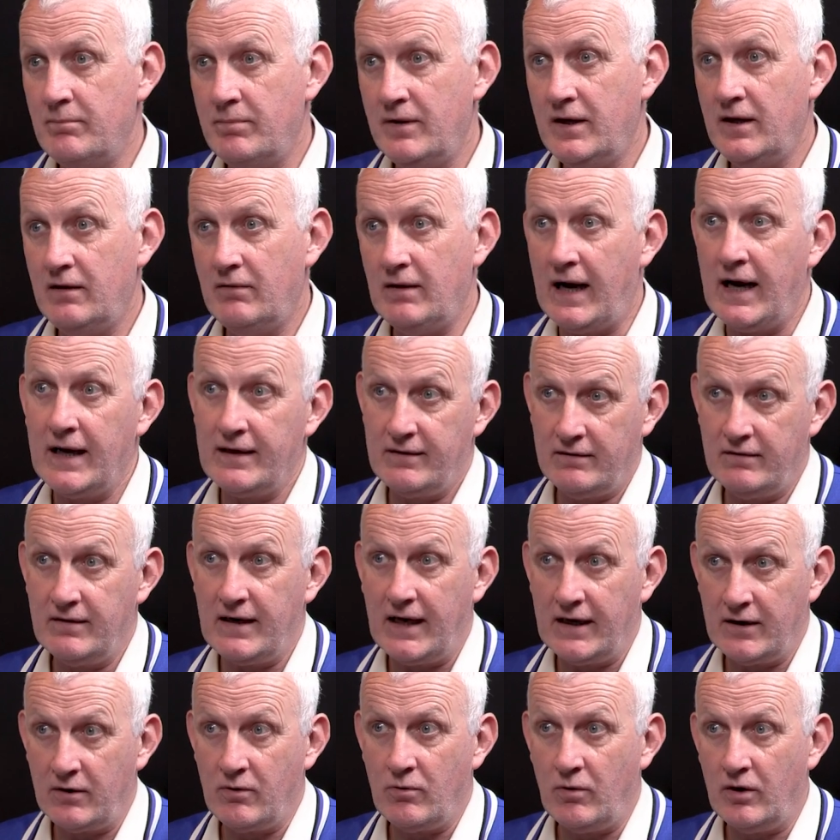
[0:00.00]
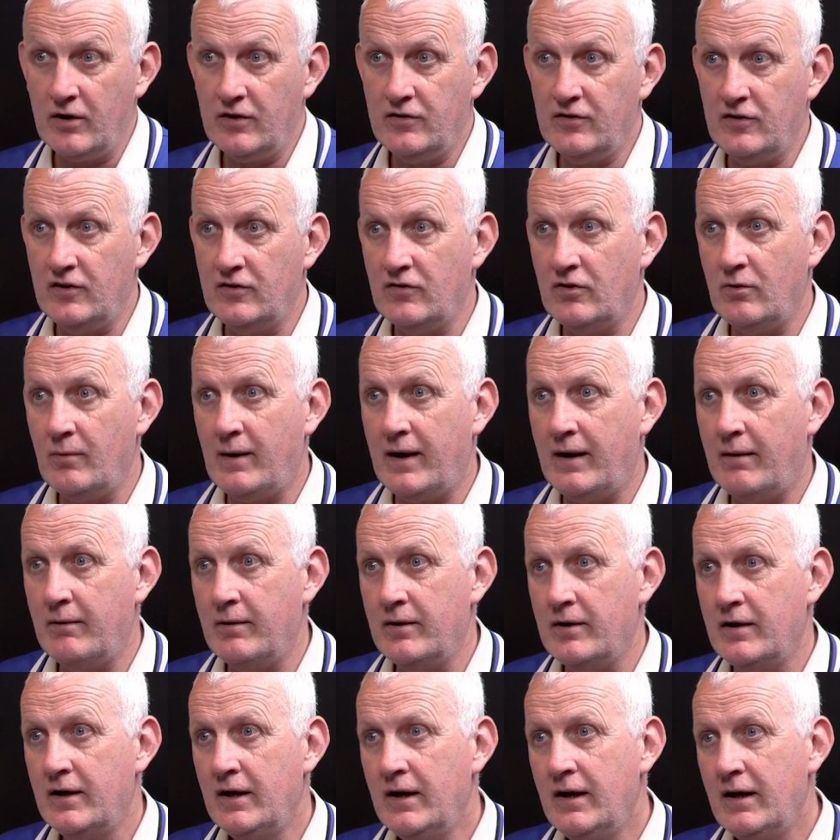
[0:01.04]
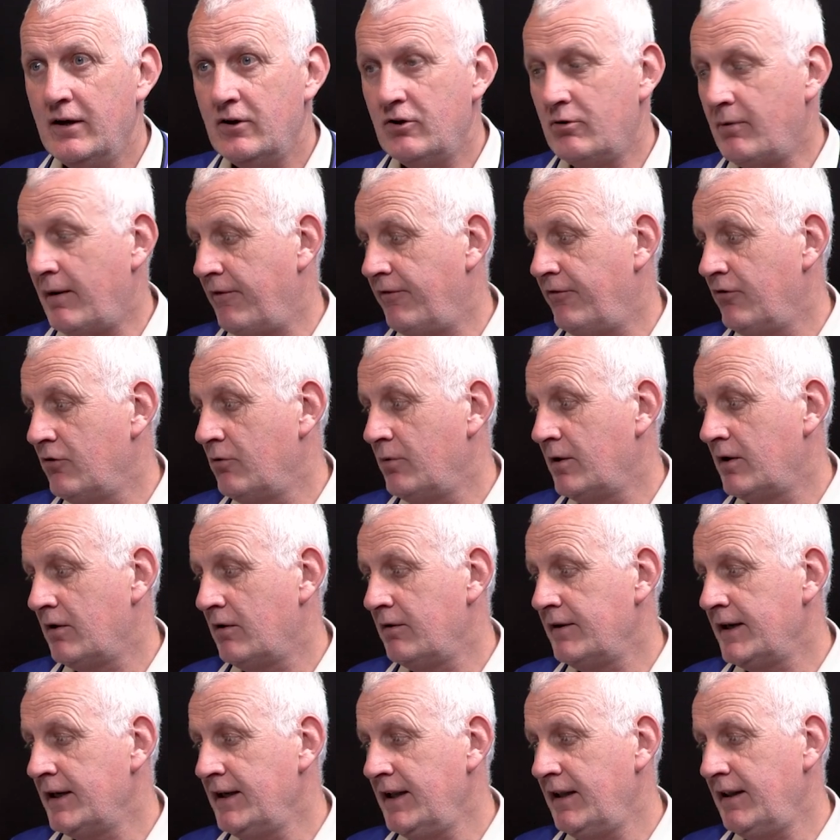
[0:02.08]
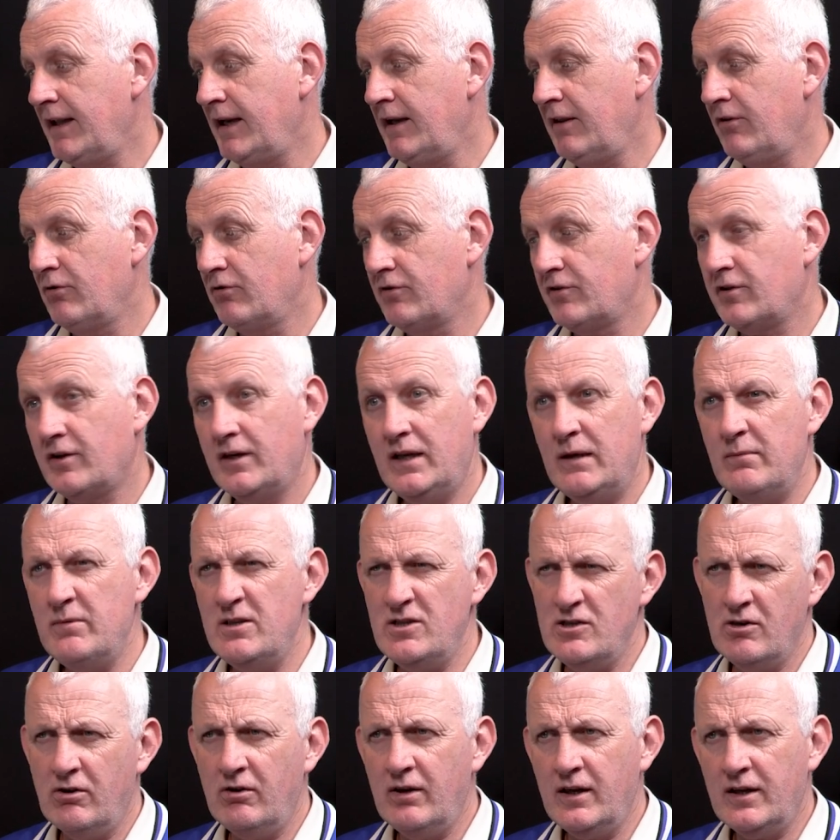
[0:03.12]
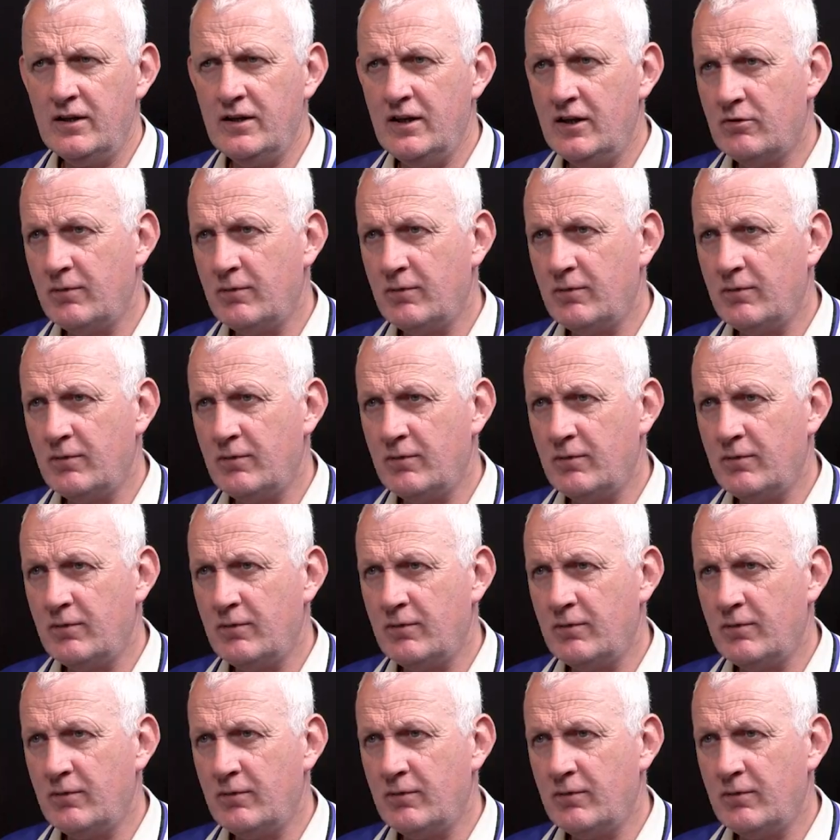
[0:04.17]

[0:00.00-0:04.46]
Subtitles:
be add quality to our forward line. Any thoughts on him? He's young, isn't he?